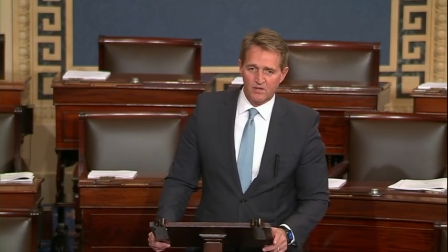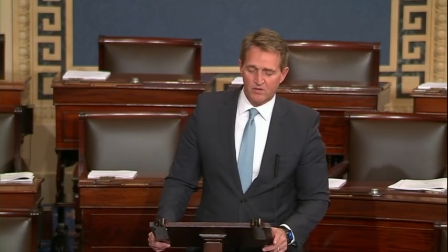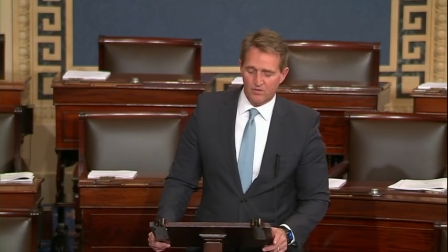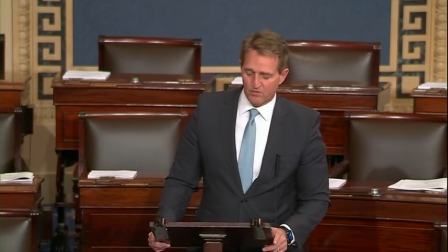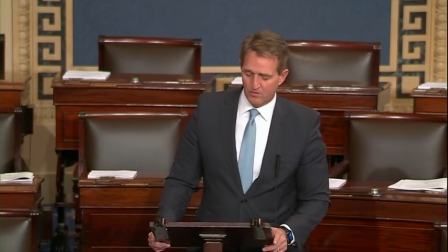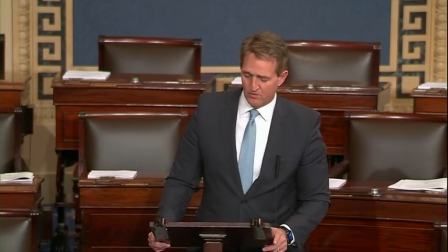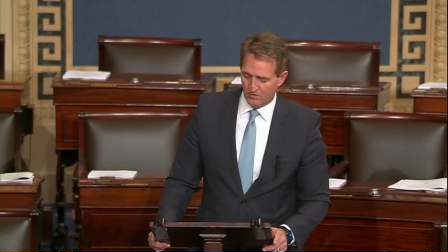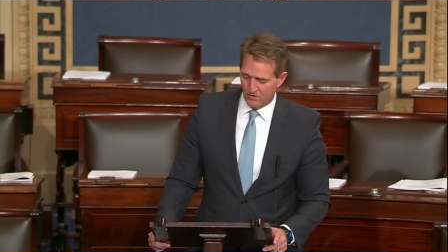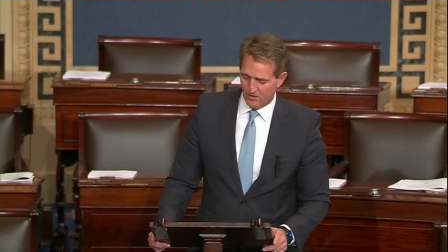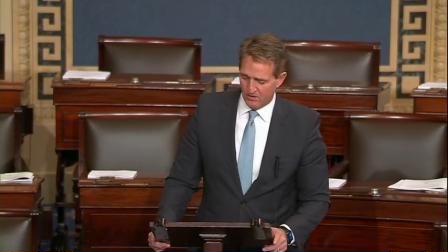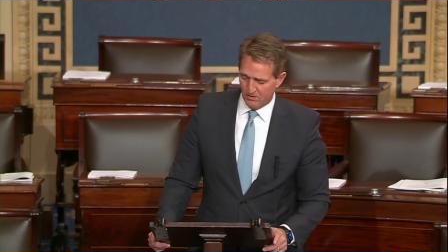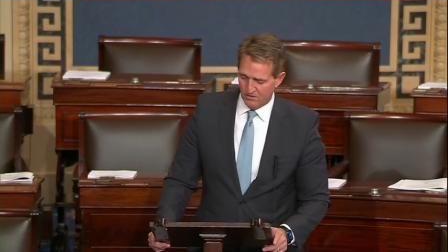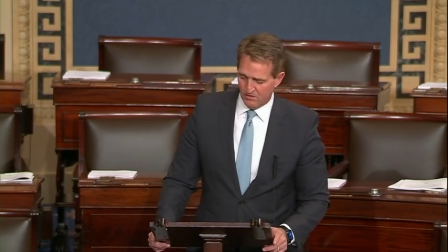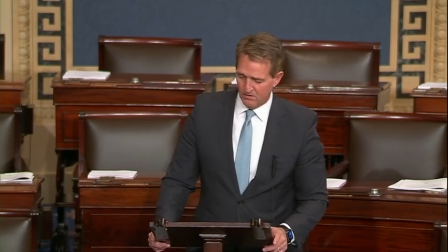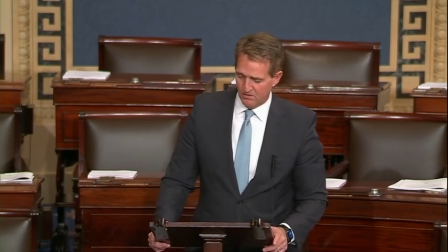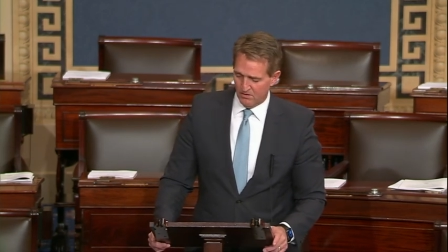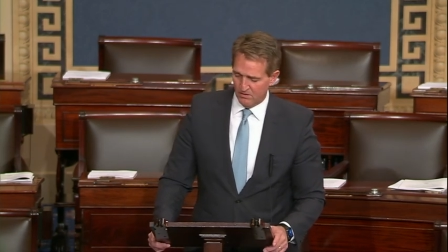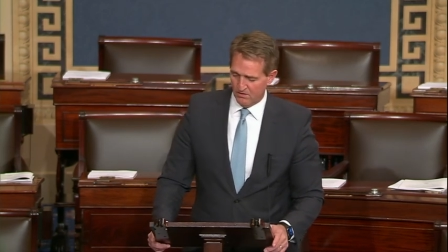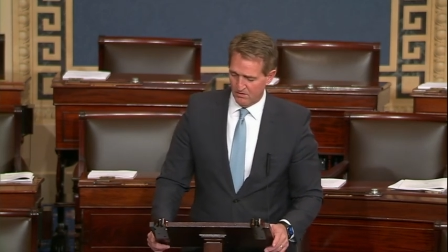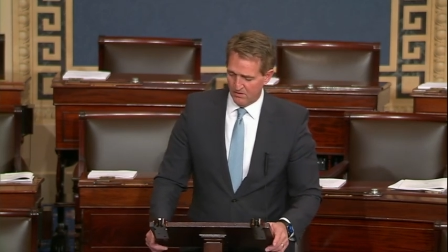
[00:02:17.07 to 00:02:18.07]
or
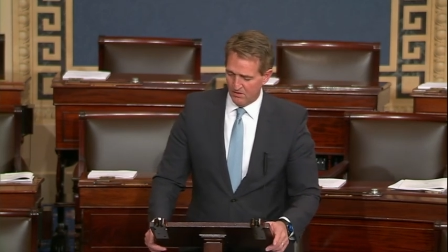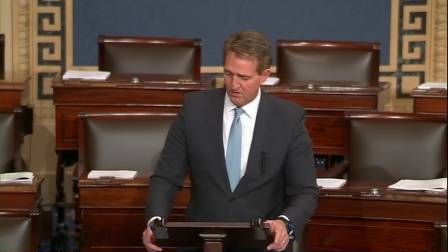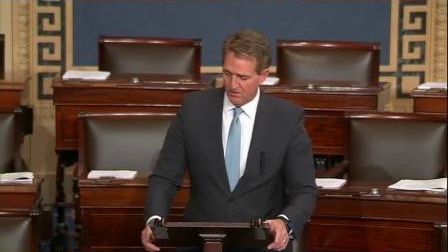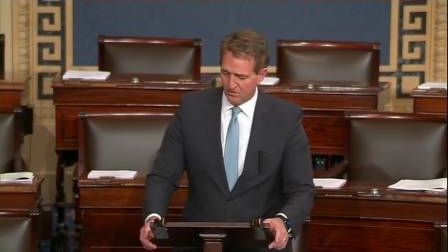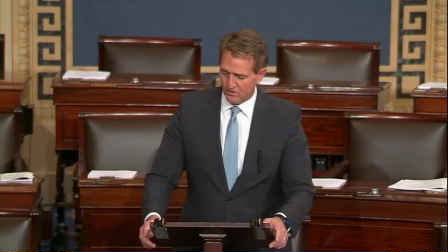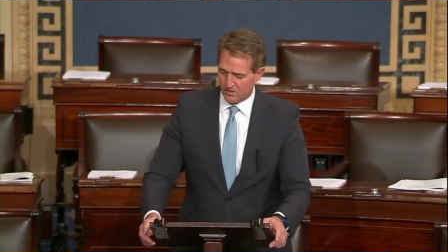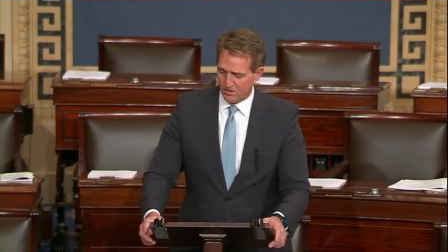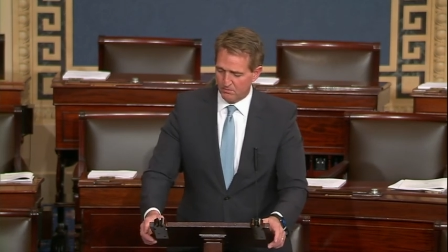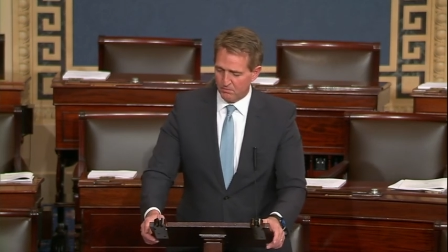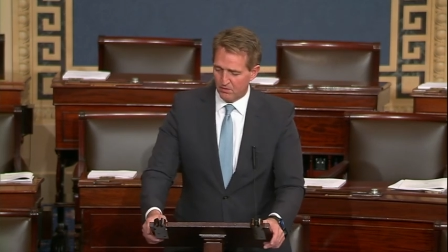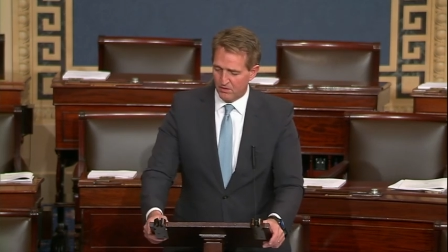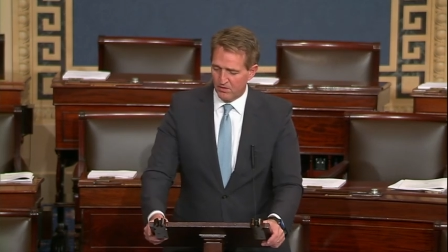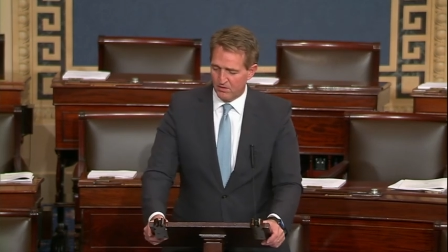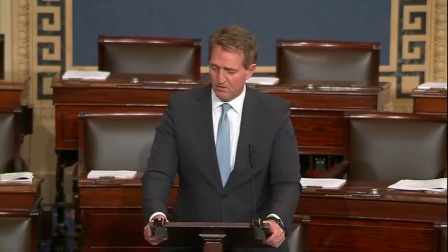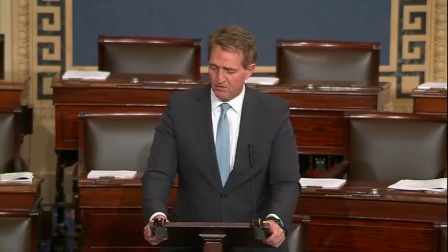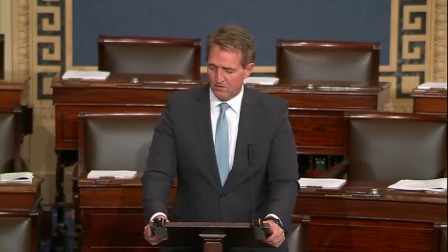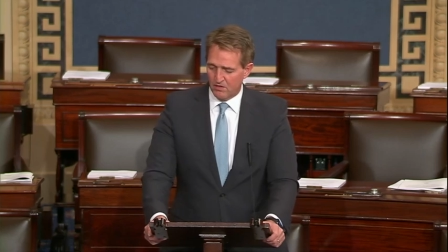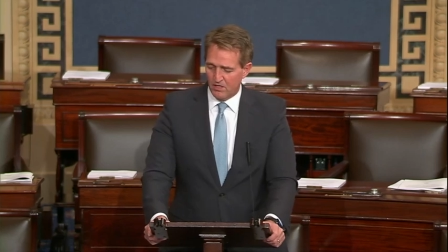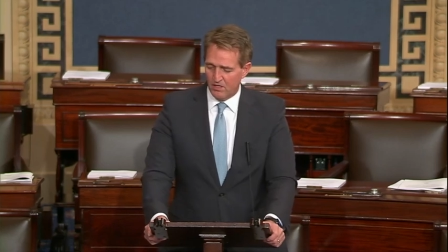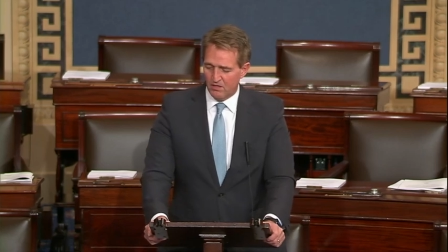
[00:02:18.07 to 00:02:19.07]
simply
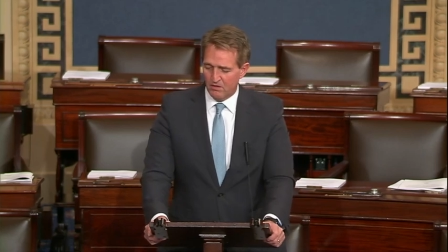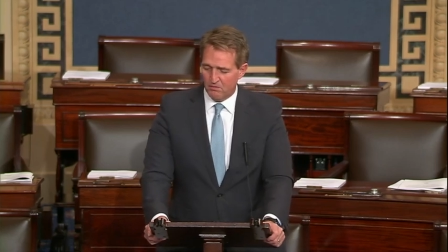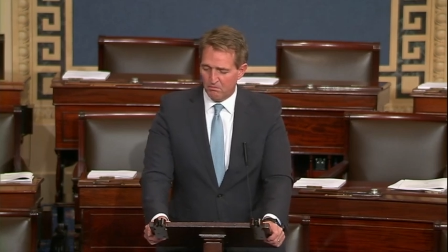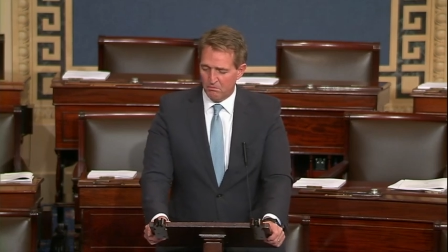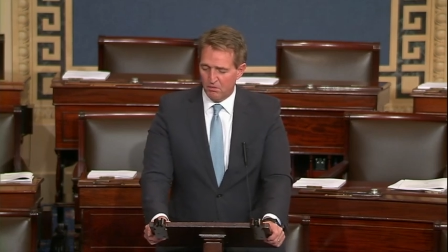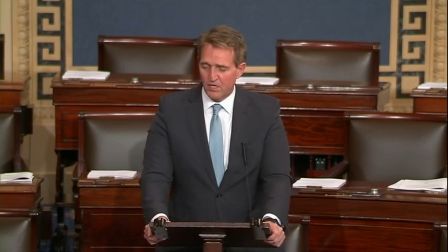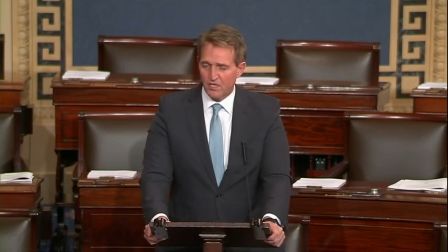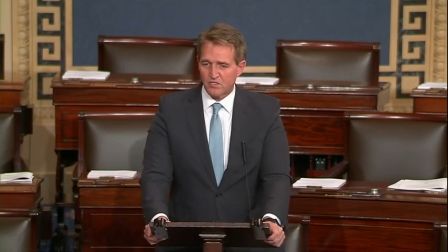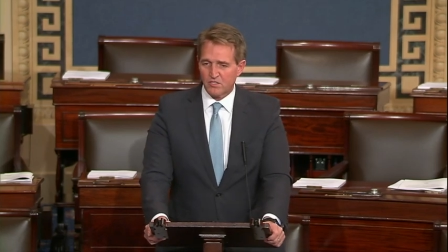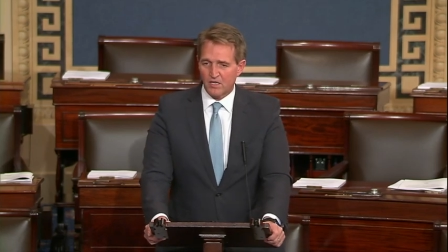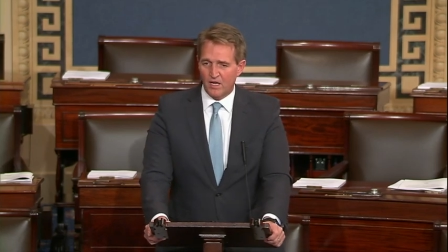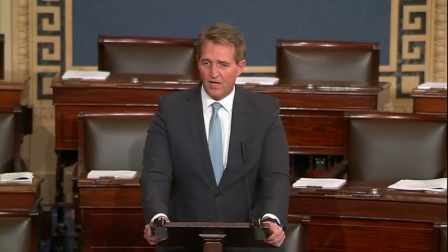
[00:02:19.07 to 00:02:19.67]
the best